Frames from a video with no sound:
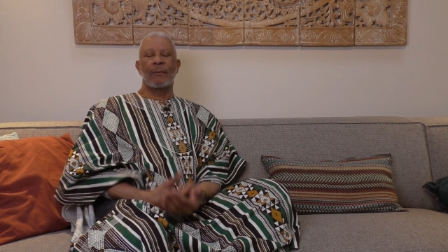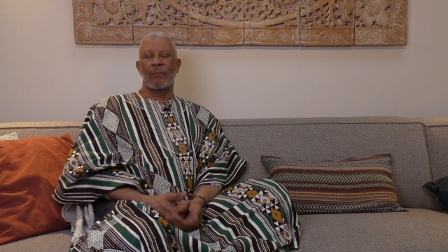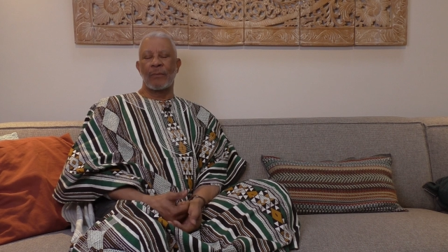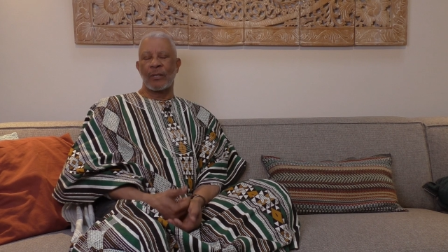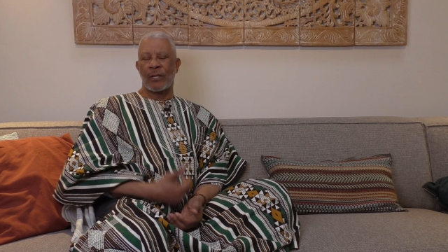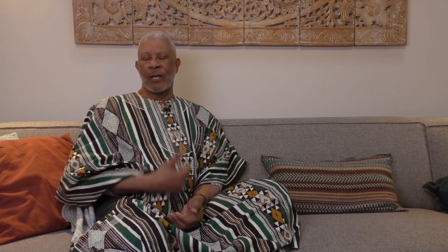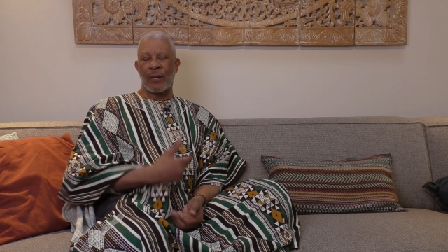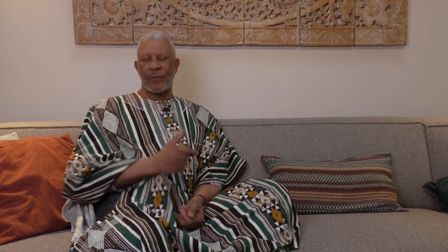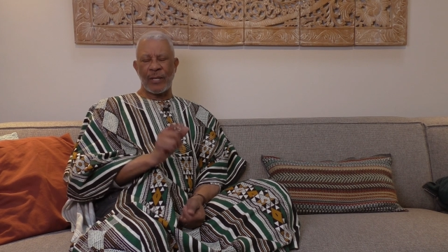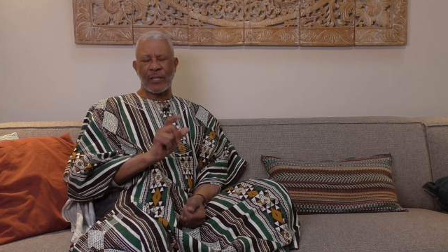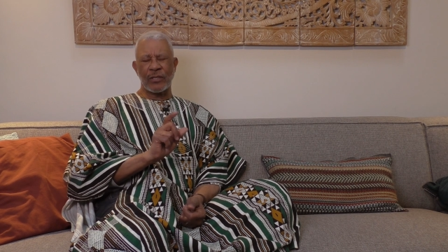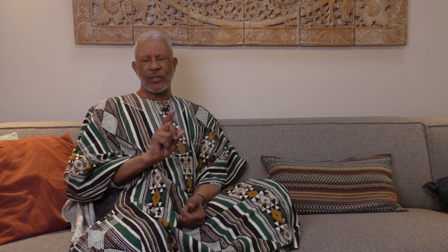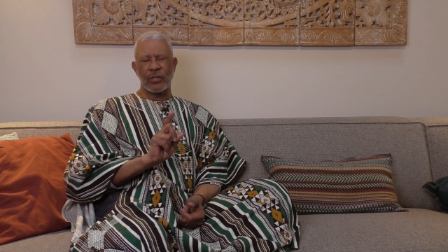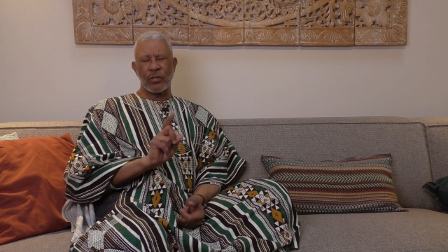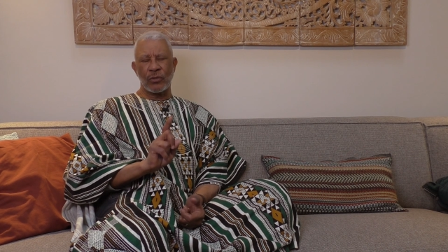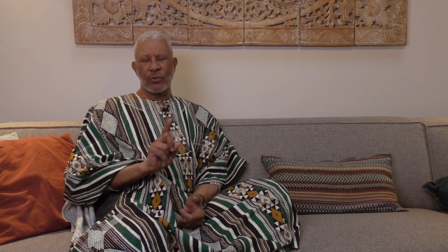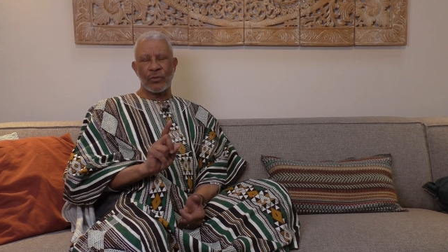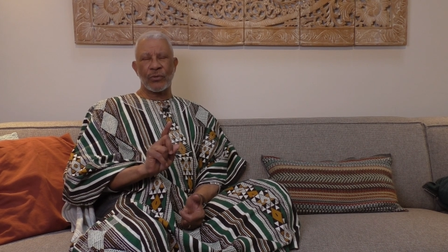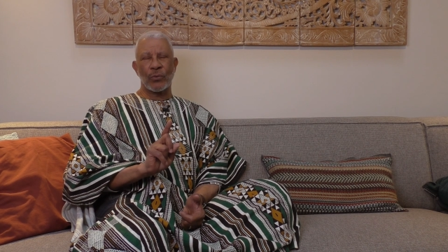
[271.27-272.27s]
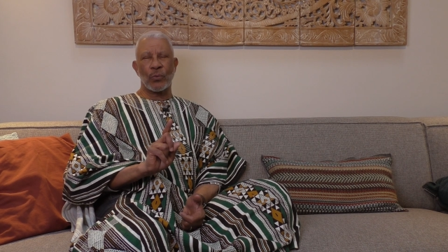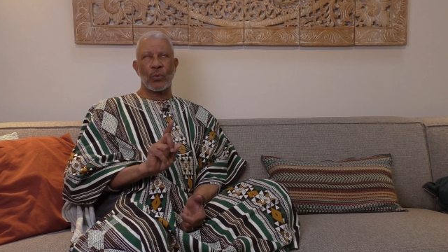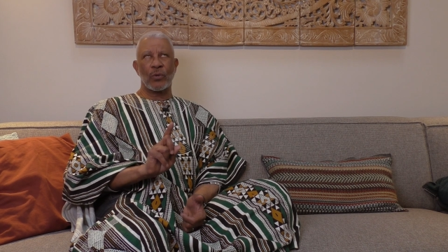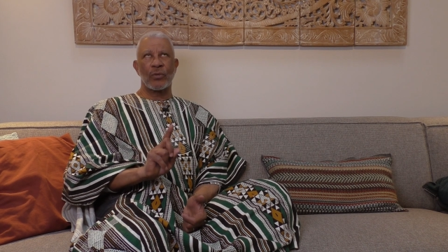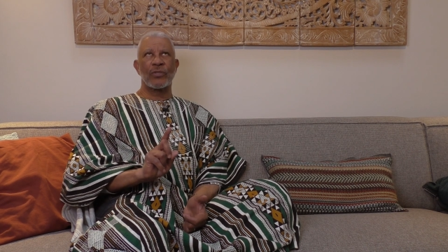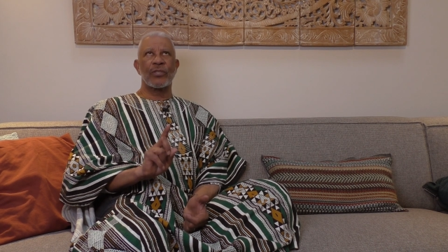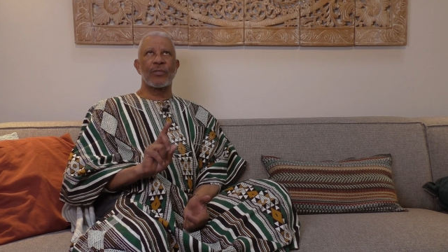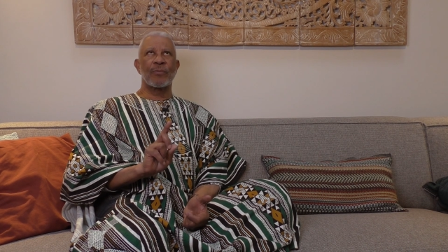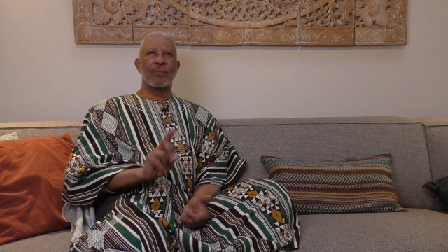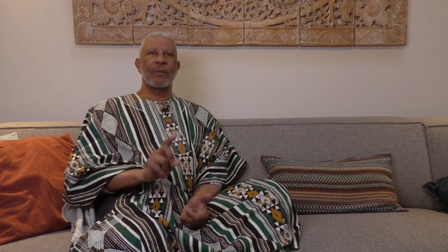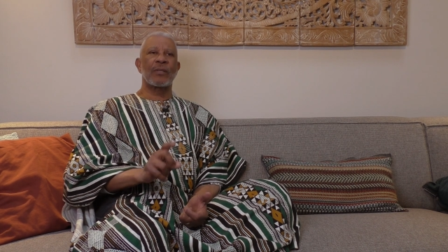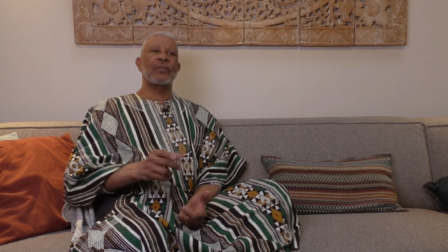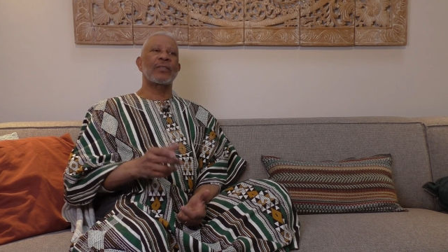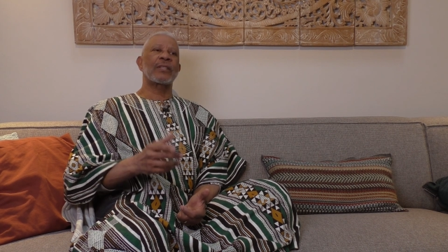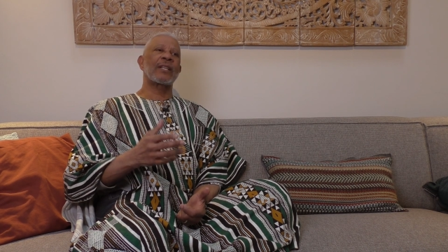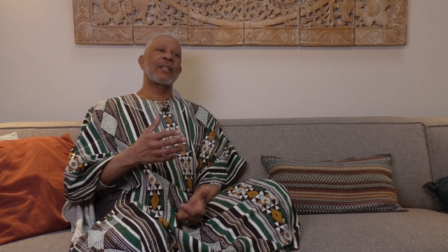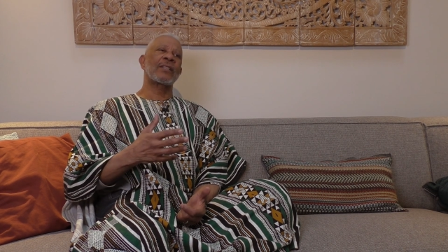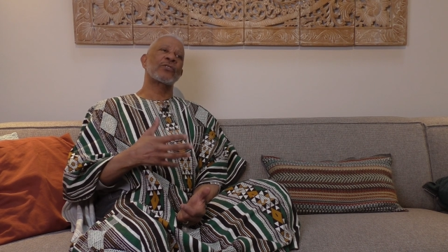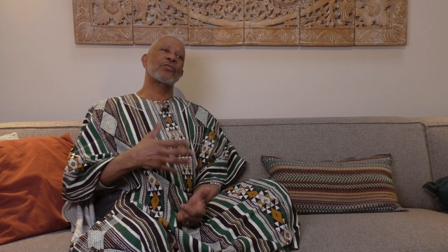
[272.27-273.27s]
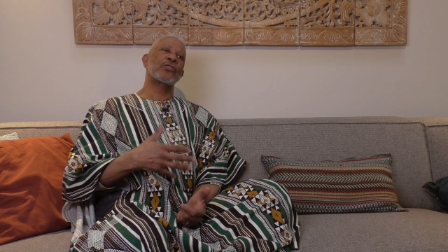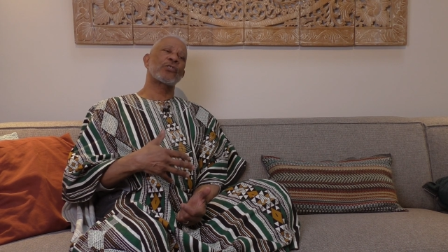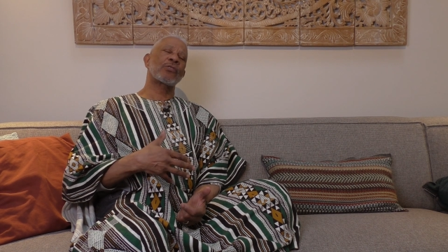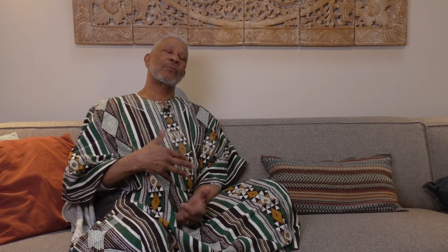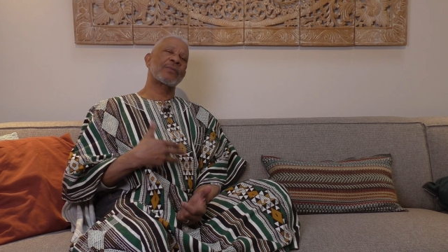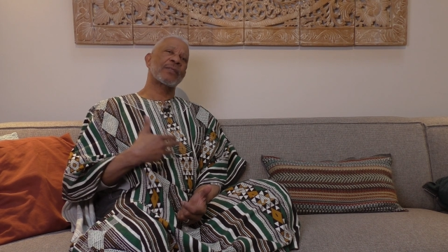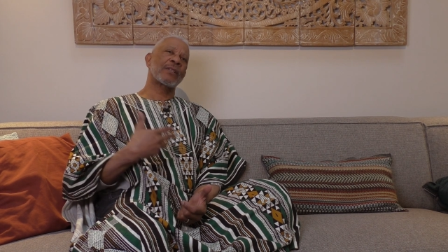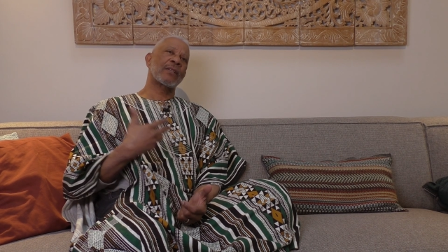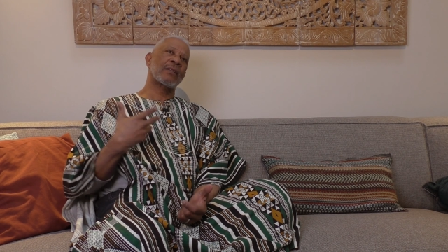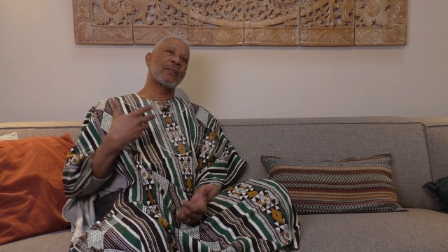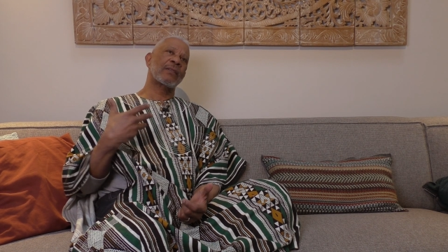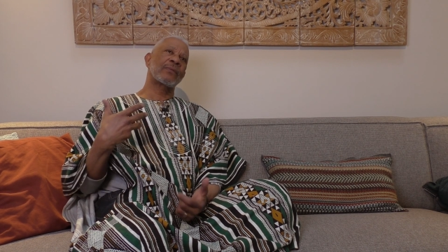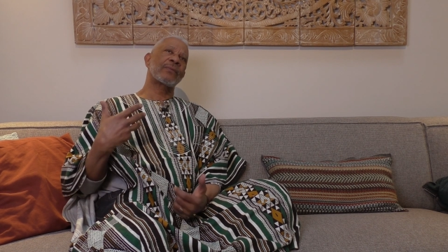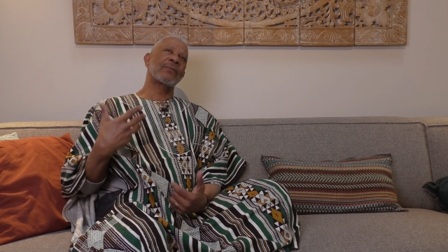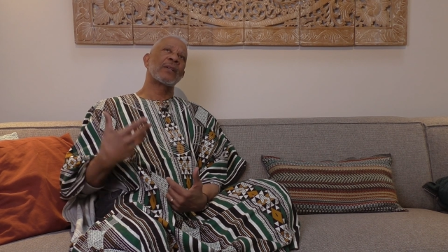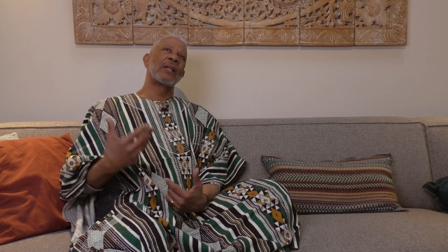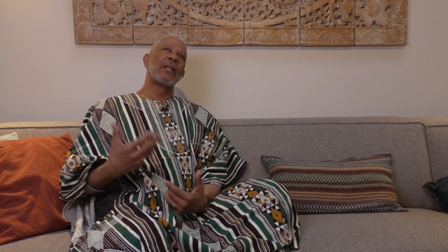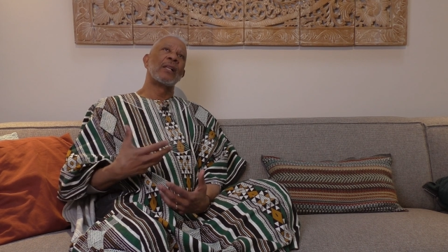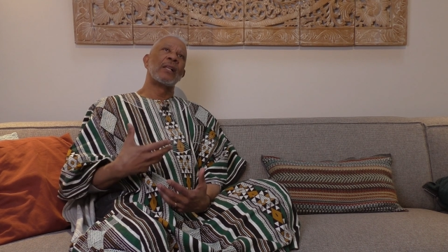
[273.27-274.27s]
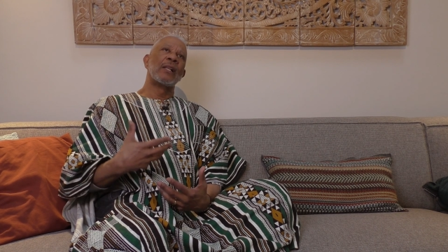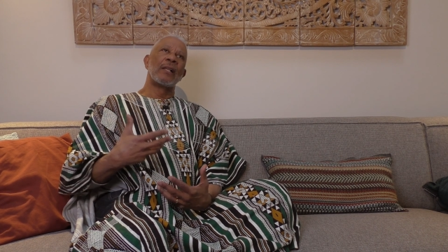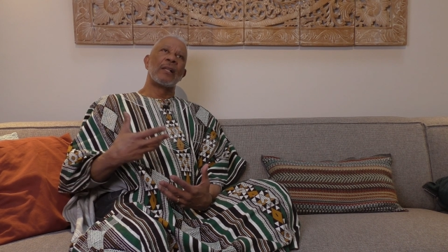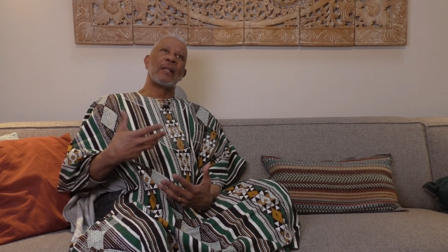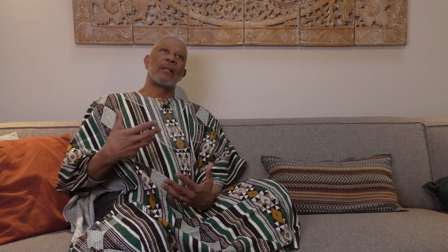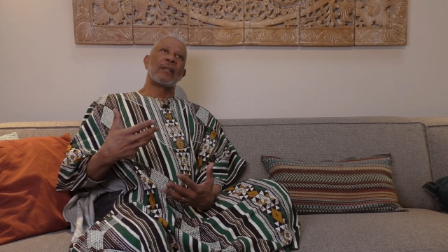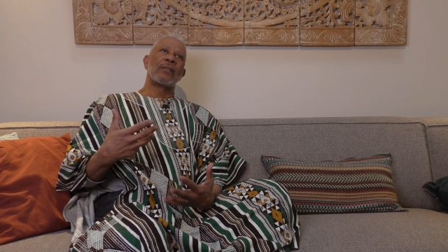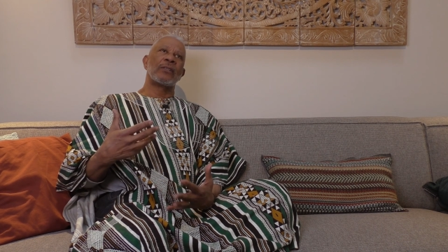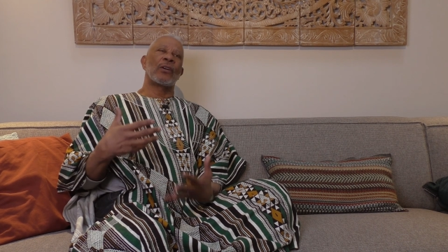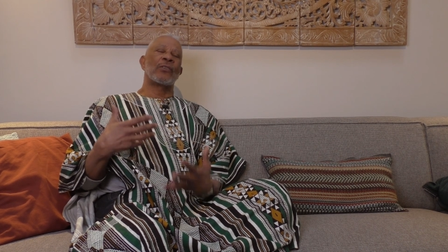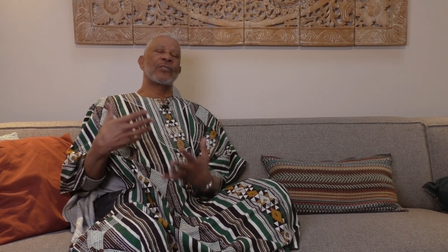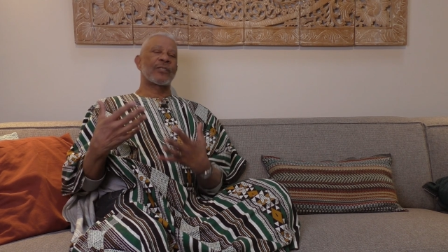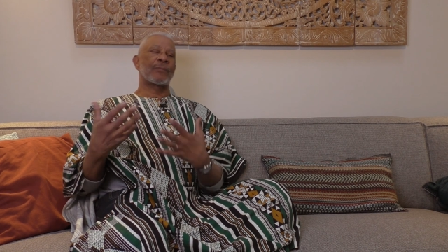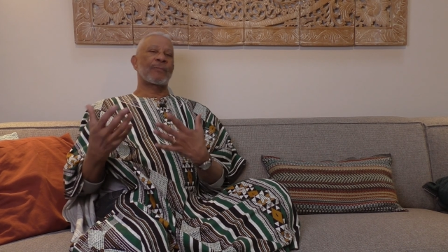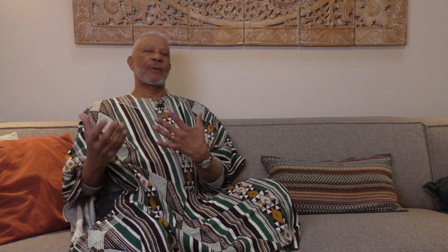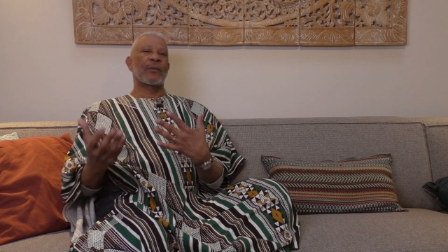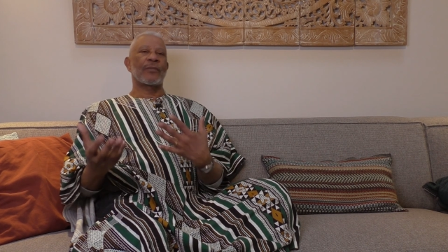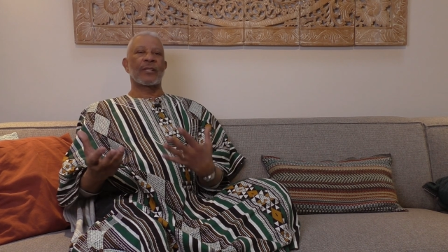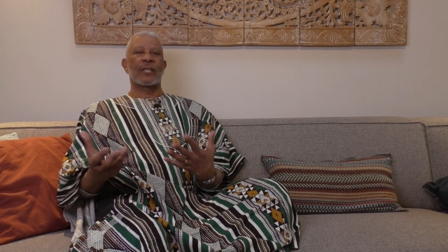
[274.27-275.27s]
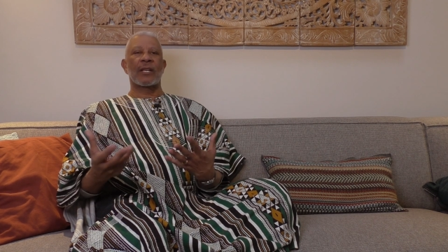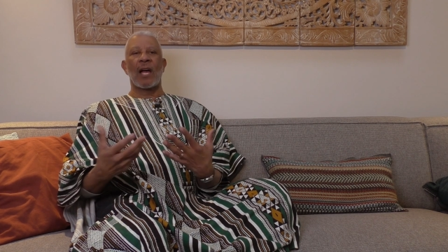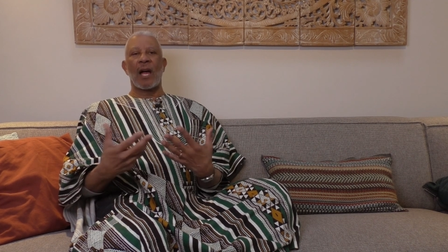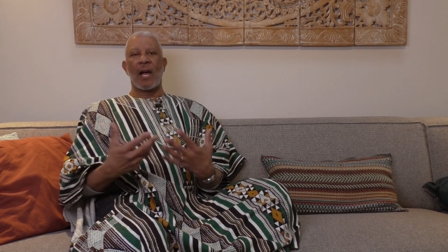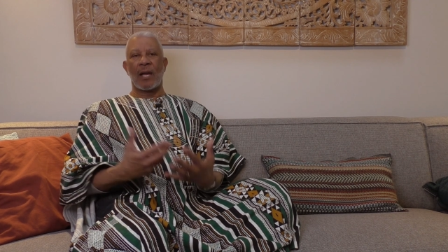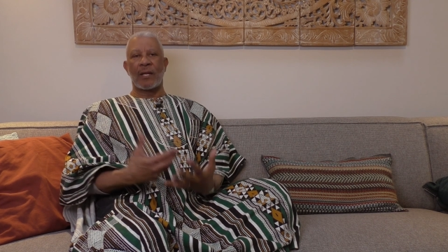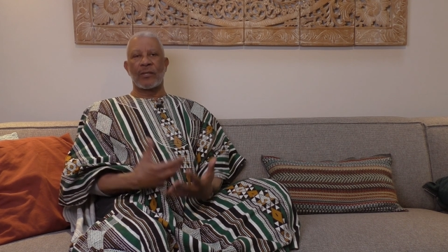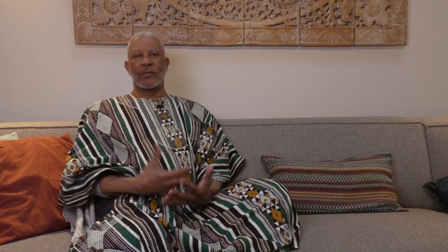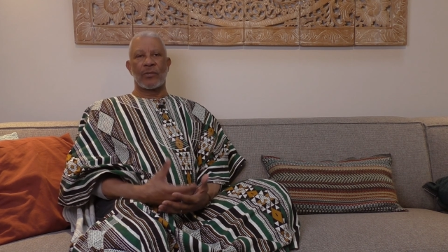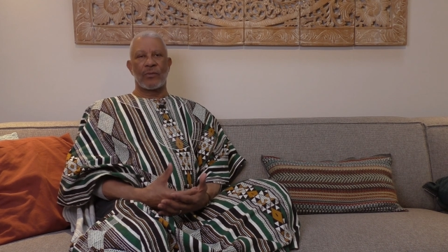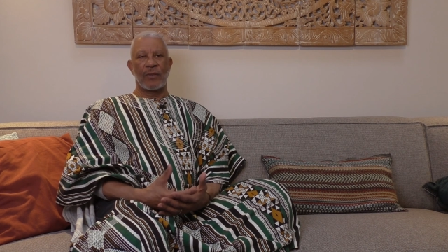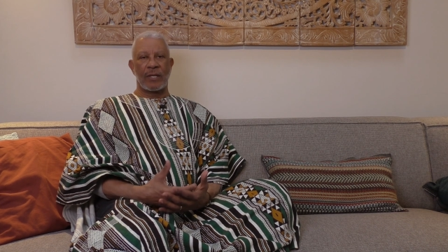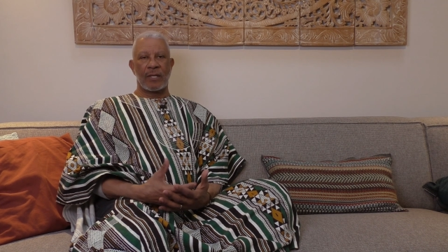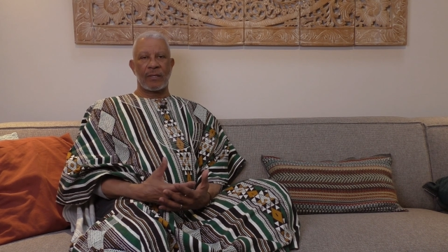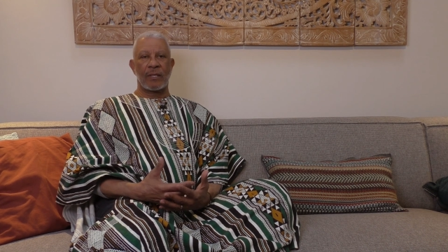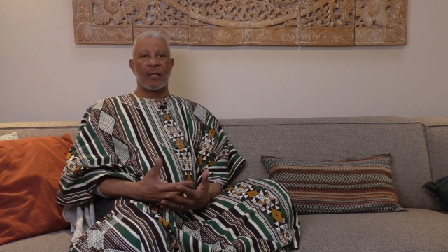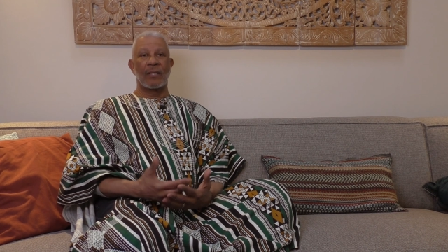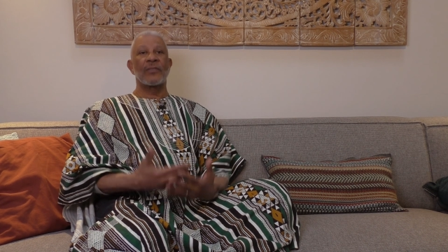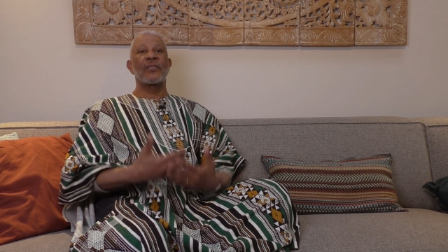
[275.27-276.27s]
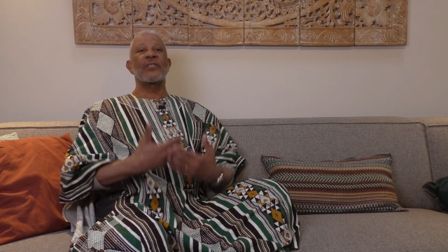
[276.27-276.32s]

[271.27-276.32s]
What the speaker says: Not to use the word spirit in terms of, spirit guides or anything.